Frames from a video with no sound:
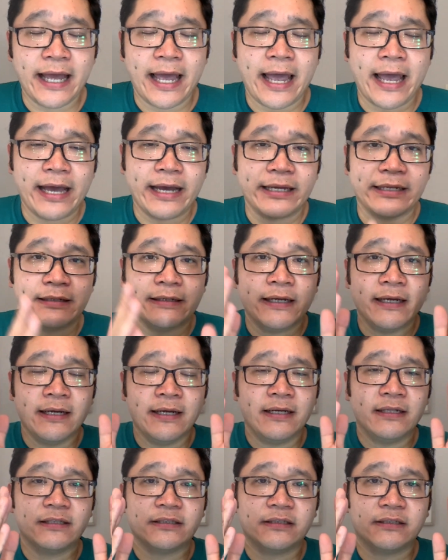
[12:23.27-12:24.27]
and
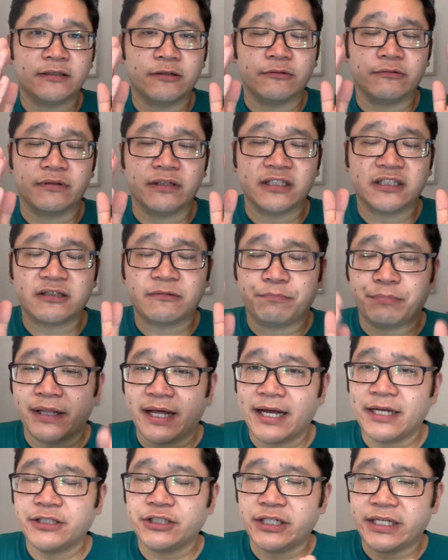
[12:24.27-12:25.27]
so the
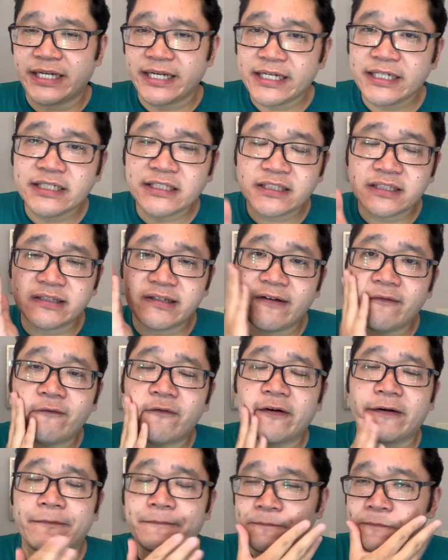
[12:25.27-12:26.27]
splash is
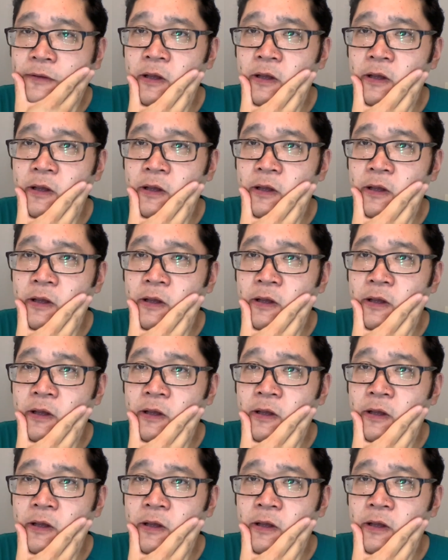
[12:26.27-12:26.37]
different.